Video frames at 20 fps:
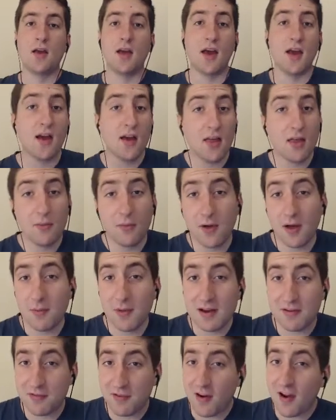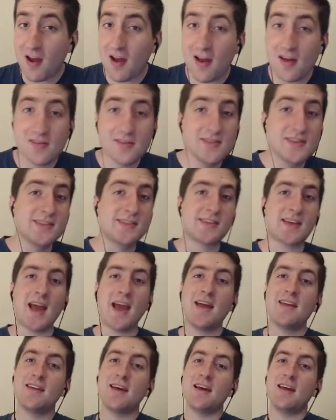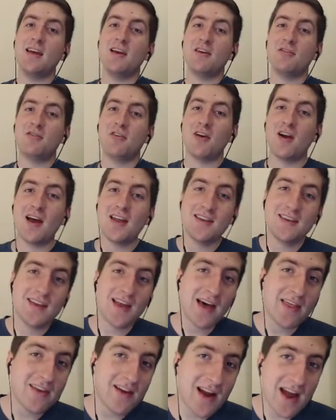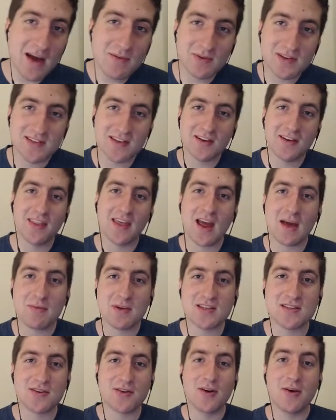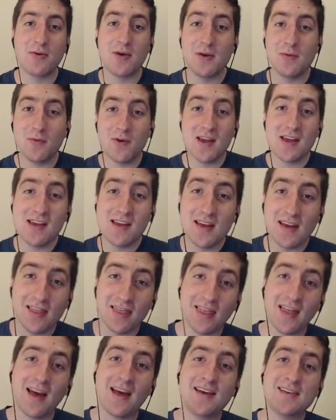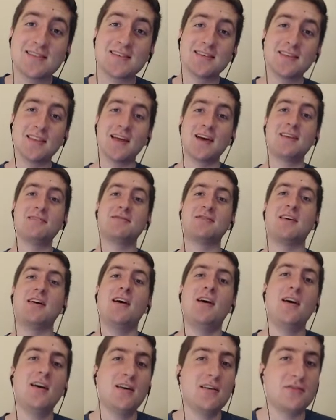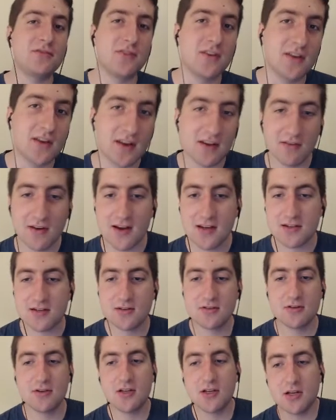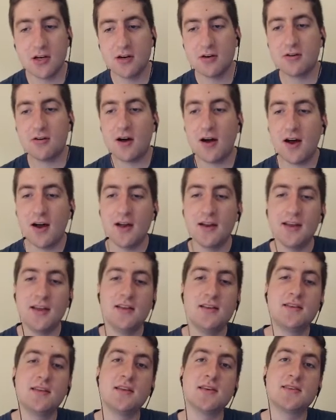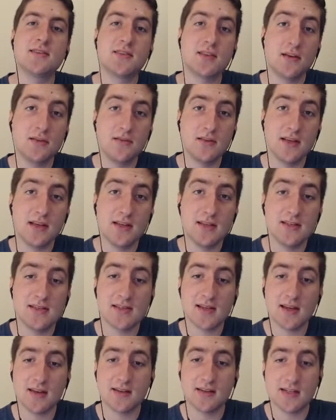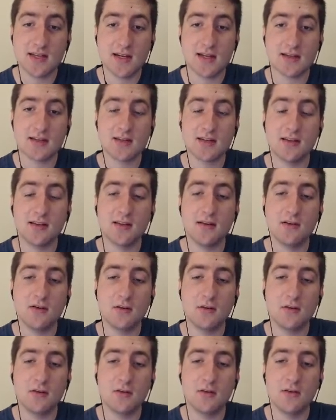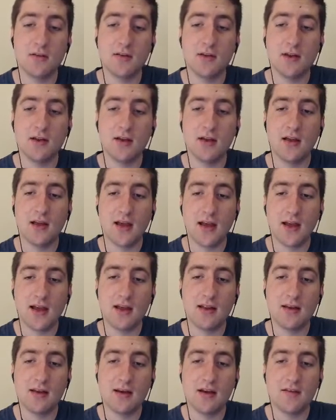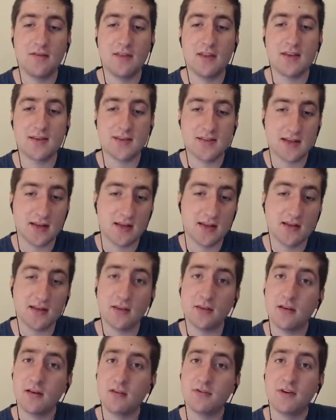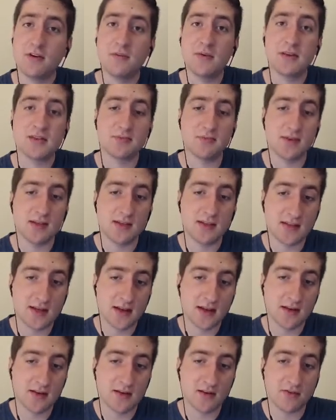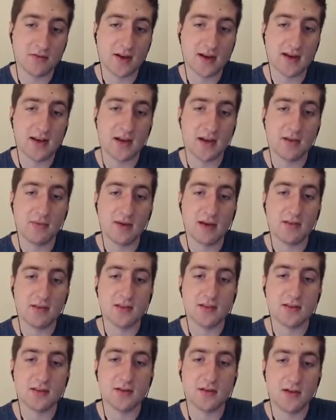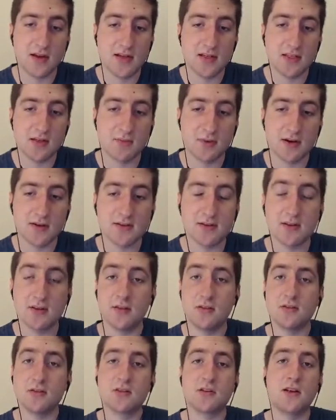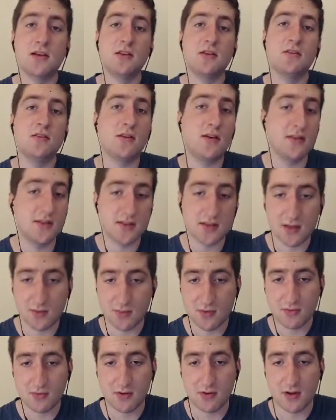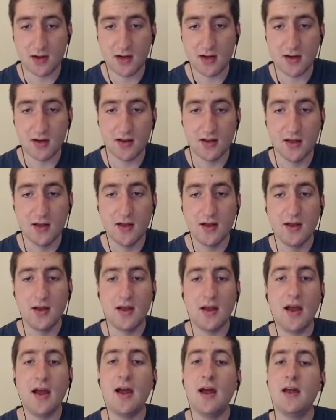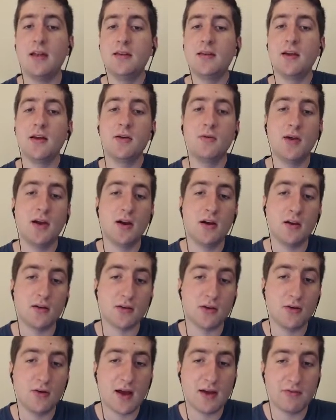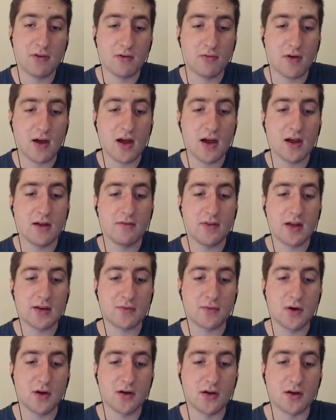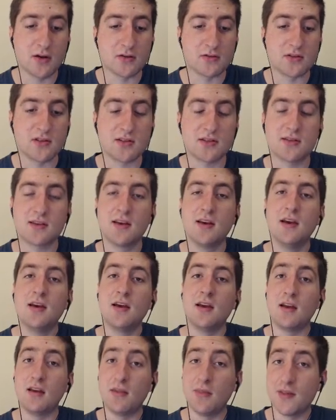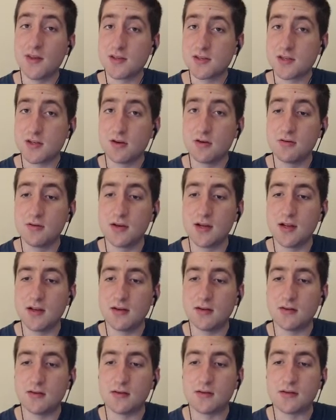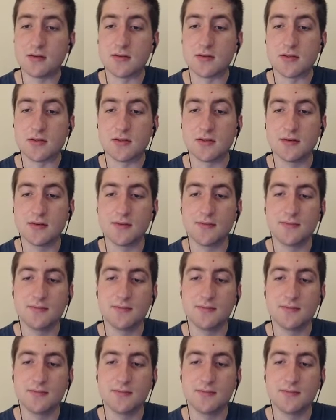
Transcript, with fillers: Hail moment friends, Andang here for another episode of the Epic Story. When we last left off, we were getting ready to go on into the Stone Deans and talk to the old head of the city to learn of what must be done to find out about this crazy person who's trying to do all this harm to Rohan. And here we are. You have arrived at Woodhurst in the Stone Deans.